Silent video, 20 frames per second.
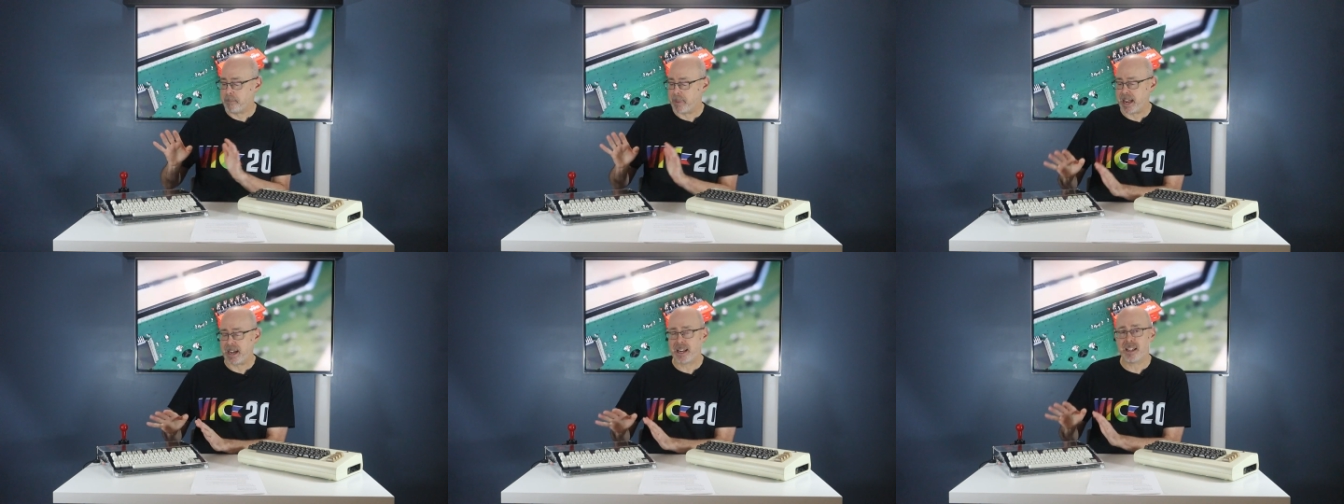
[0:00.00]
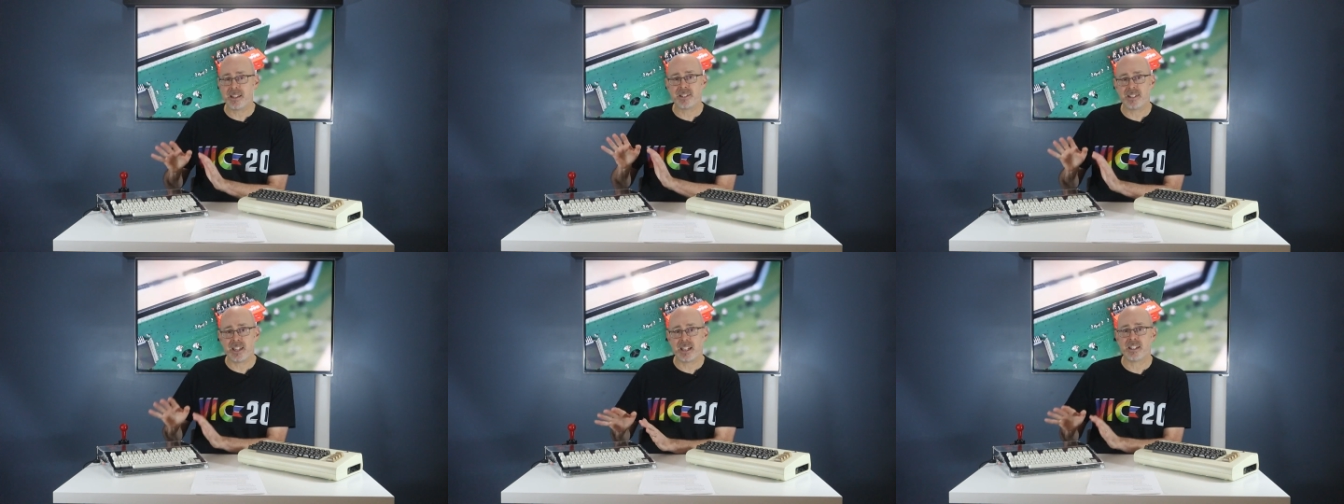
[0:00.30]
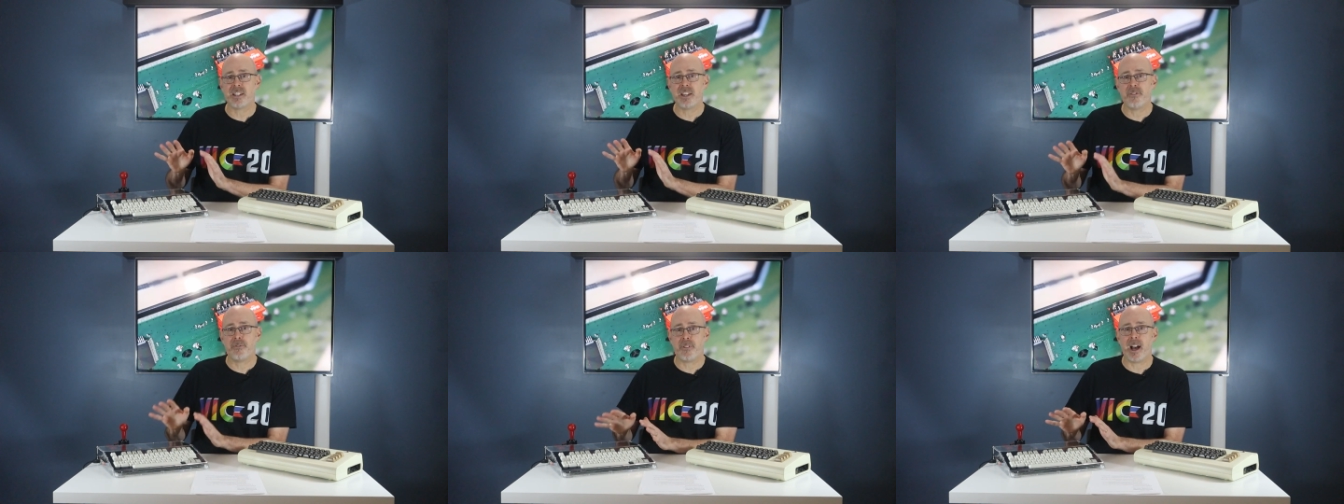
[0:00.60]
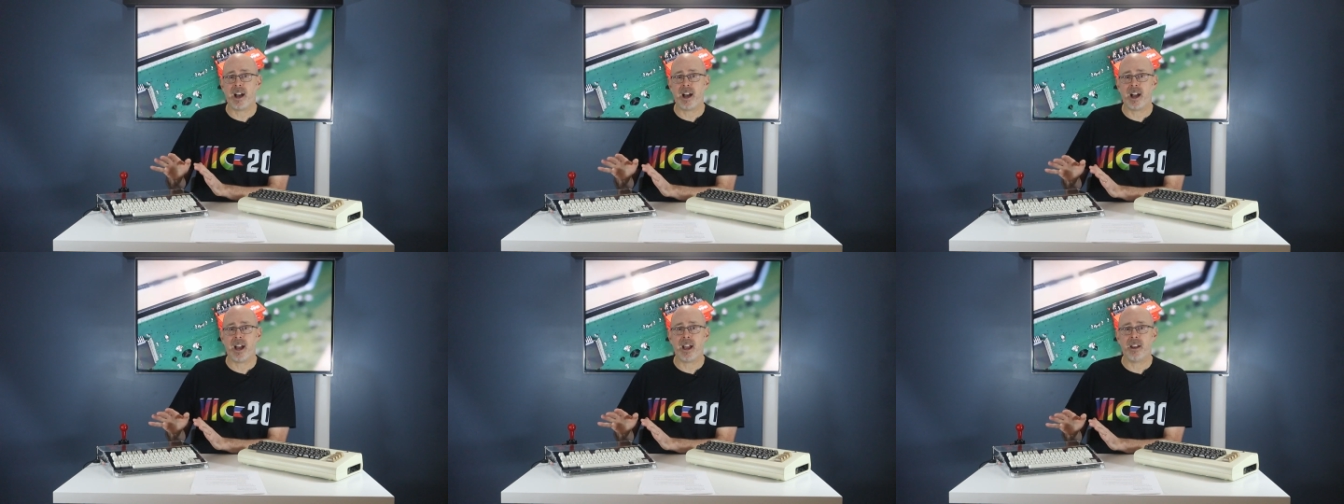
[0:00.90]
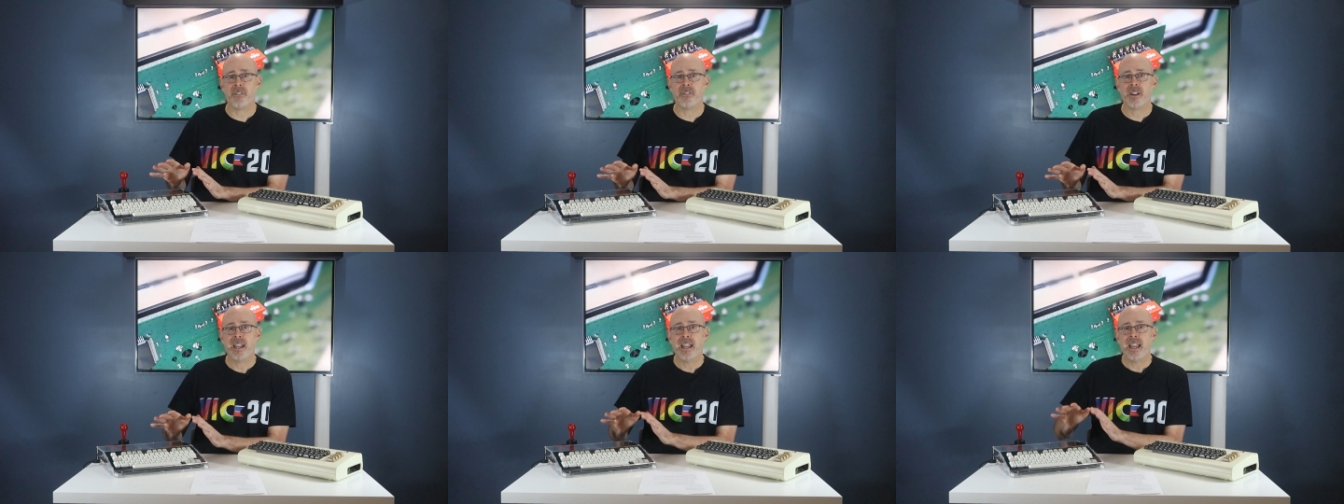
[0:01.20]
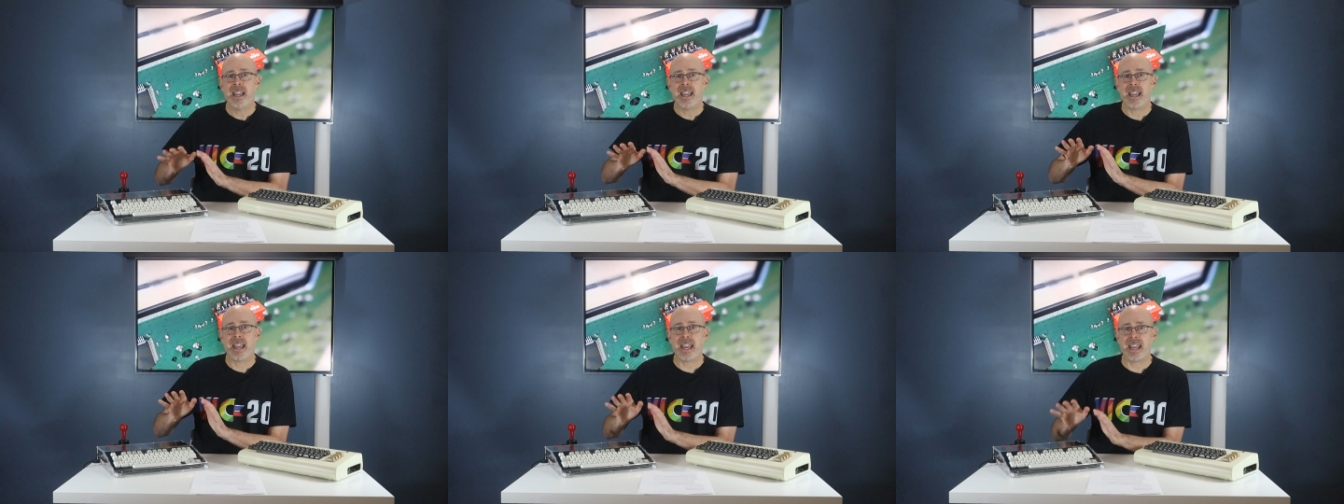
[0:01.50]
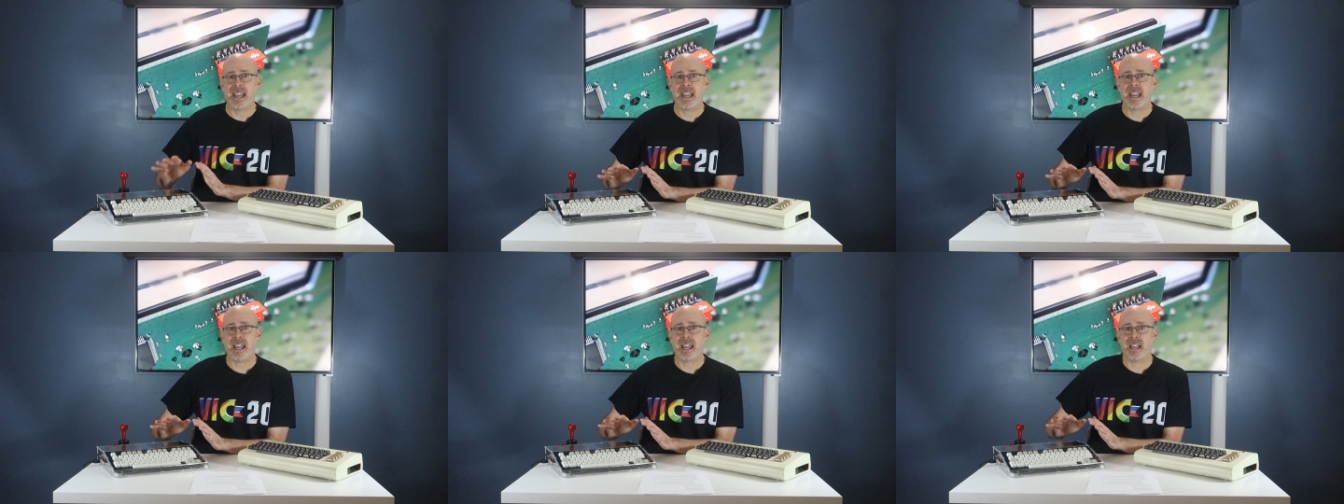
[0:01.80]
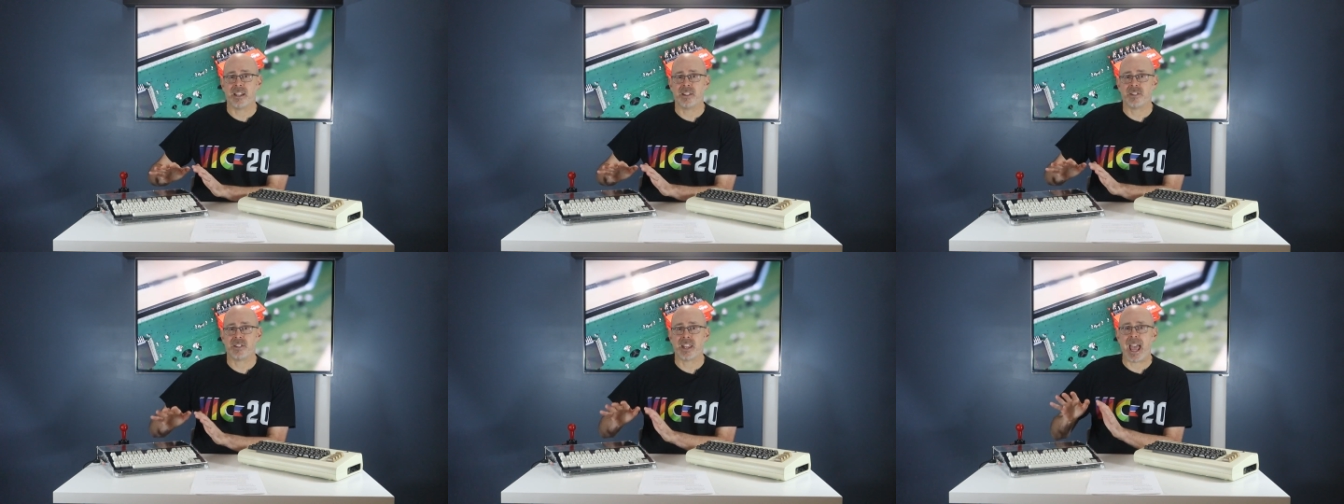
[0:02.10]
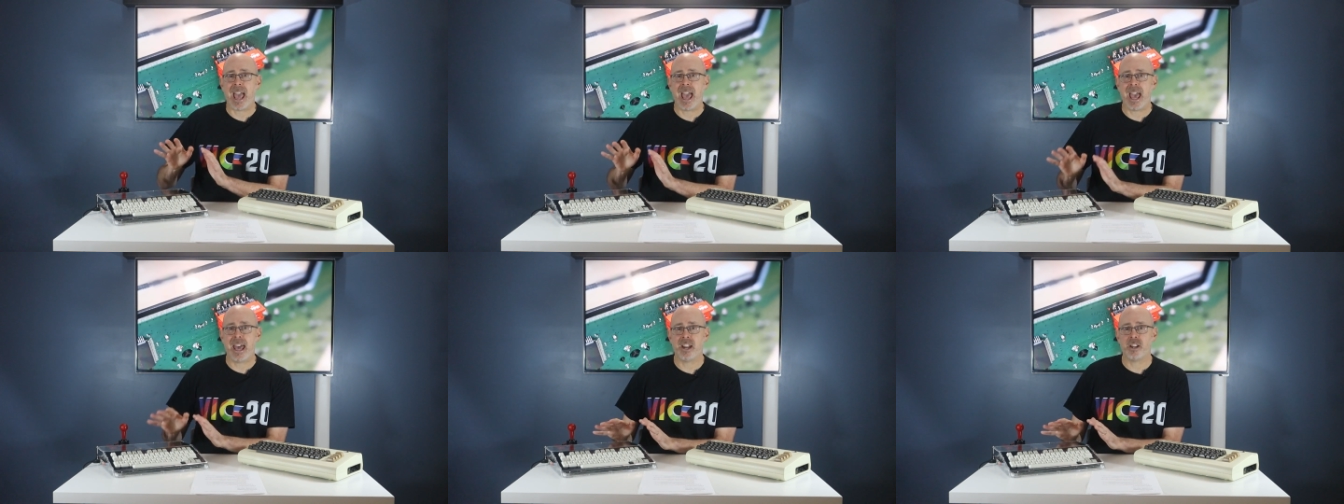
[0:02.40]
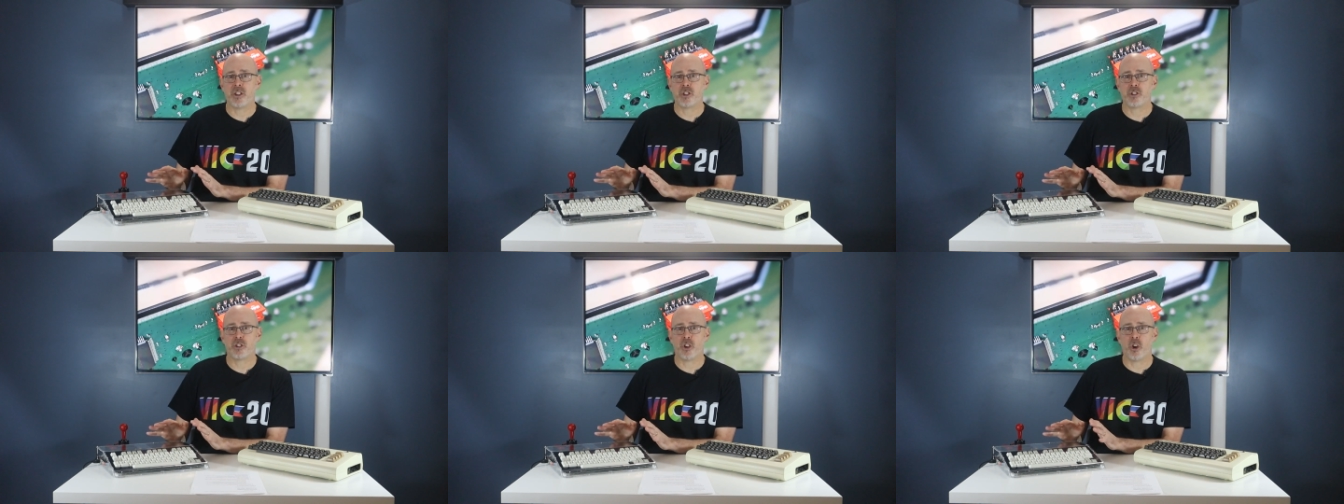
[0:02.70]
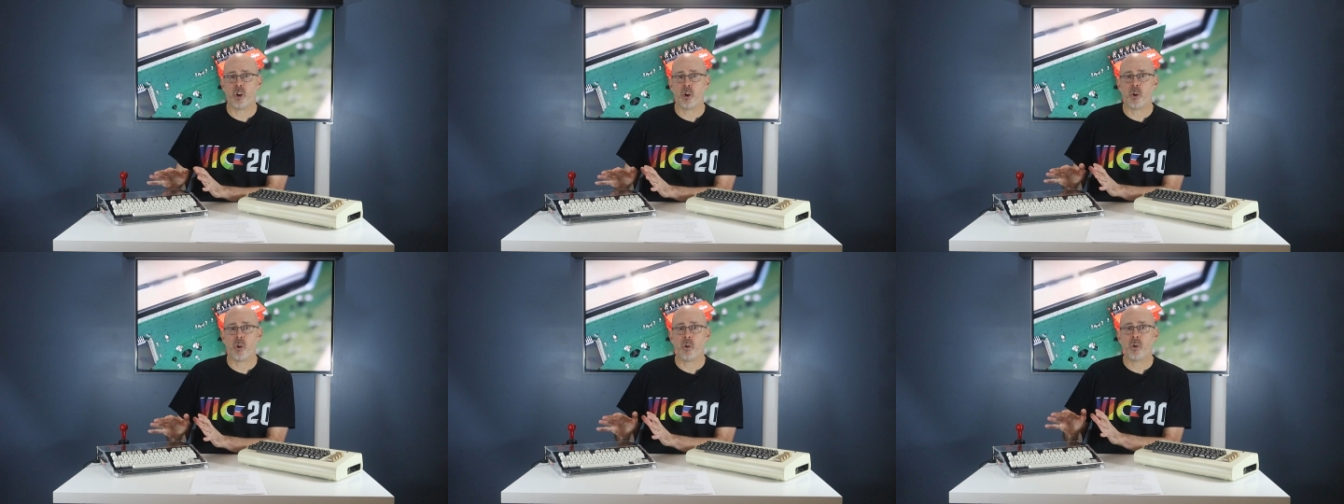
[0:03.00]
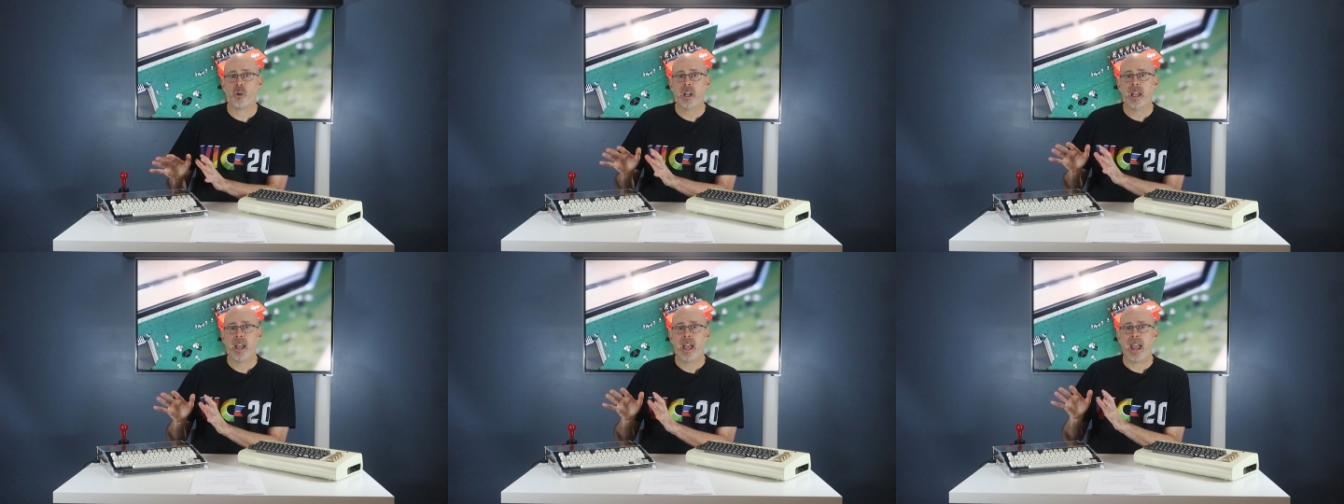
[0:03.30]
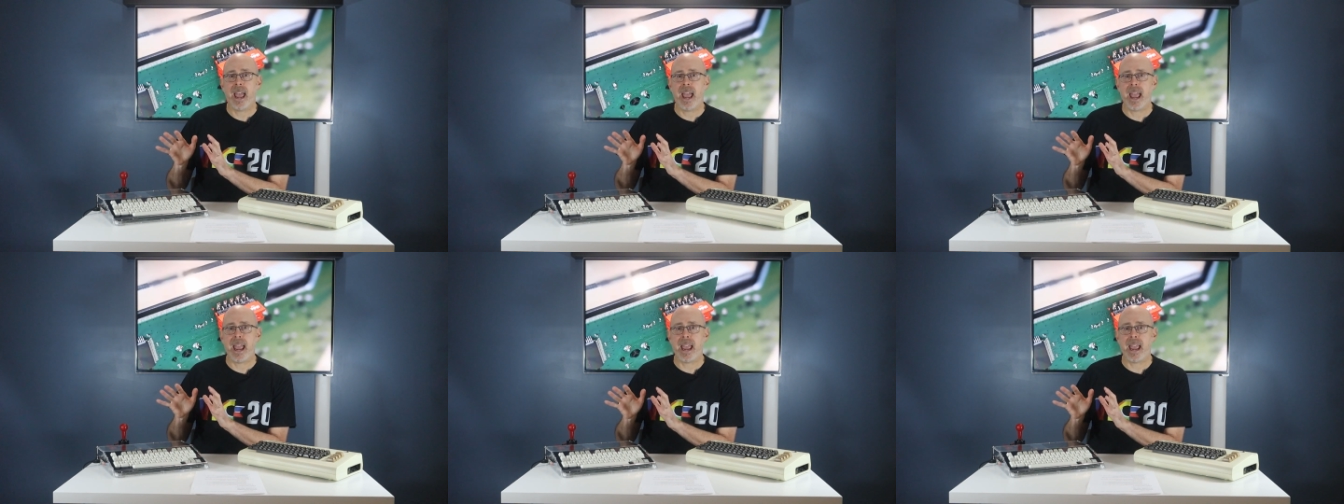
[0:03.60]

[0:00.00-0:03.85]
the Mega 65 is at its soul